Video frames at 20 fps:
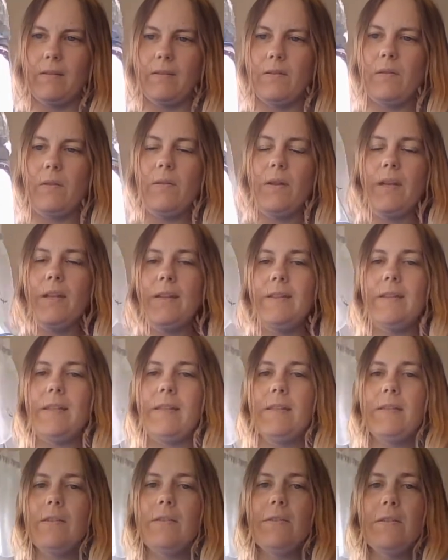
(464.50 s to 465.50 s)
So it is
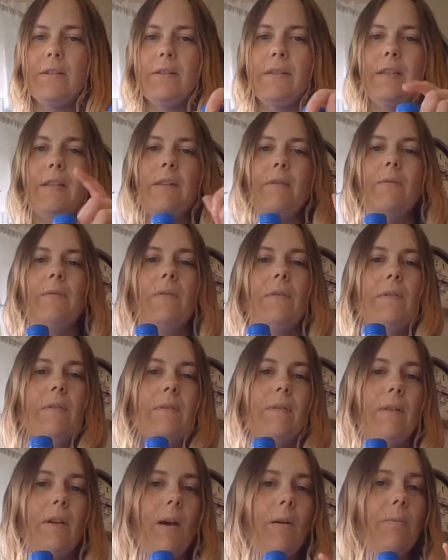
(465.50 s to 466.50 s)
easier to see with
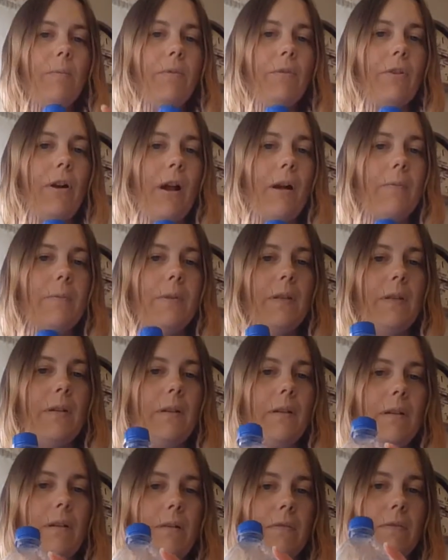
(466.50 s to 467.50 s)
a couple drops
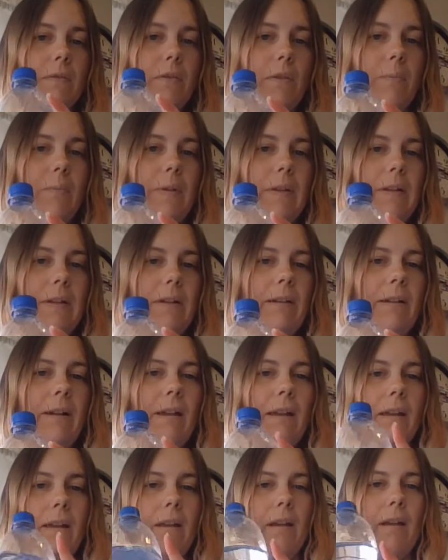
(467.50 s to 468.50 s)
of soap in here.
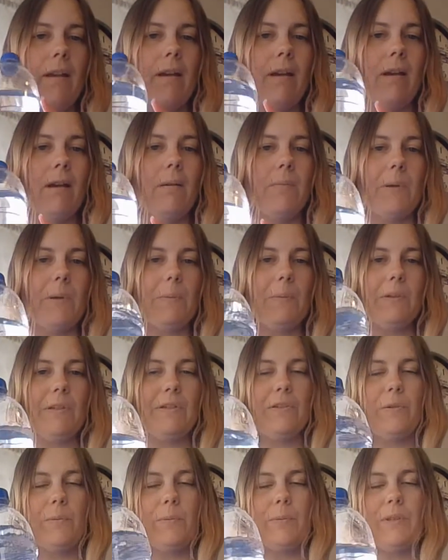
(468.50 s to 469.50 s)
I'm not putting
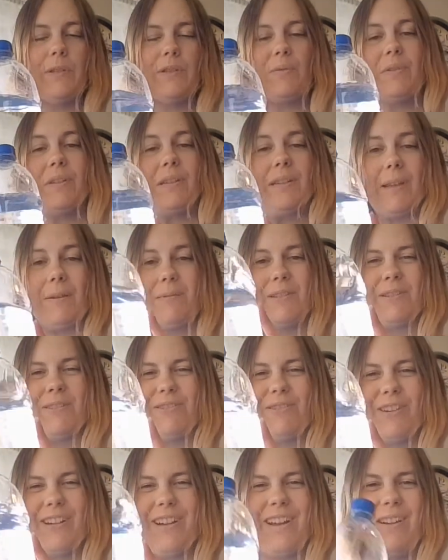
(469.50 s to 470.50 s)
soap in this one because I'm still
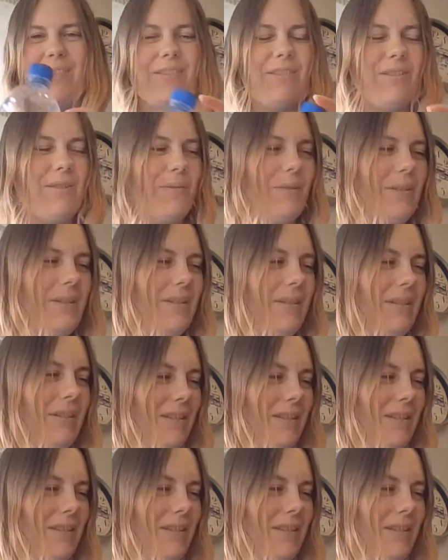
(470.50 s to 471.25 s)
drinking out this one.